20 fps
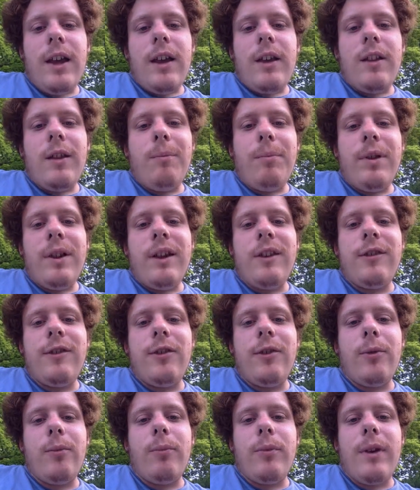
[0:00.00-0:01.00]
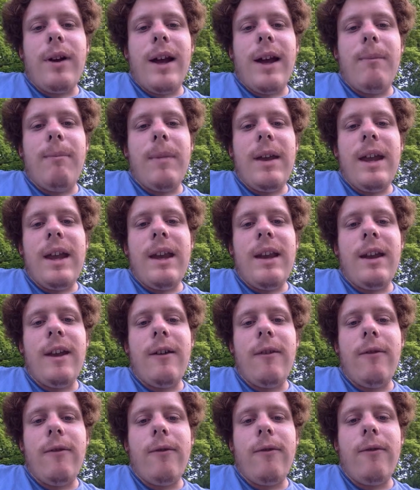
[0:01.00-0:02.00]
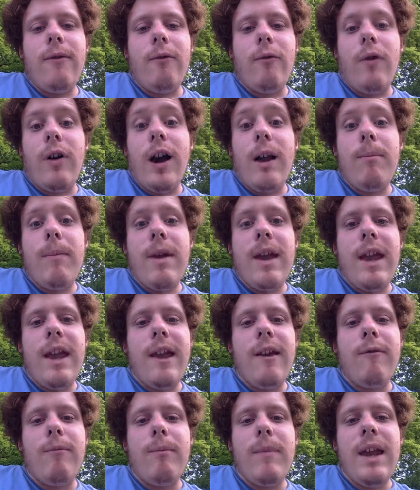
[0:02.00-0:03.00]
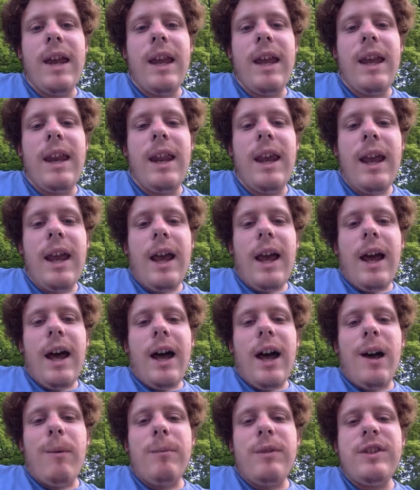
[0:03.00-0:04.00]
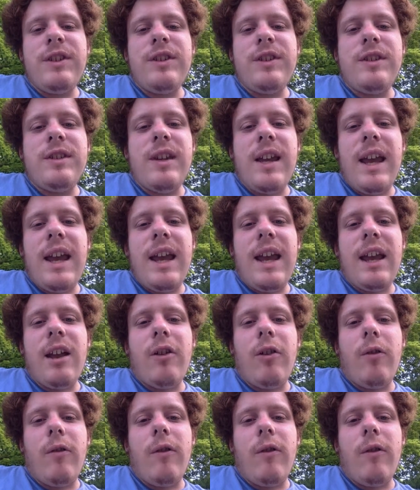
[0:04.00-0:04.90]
the places where I may have made a mistake,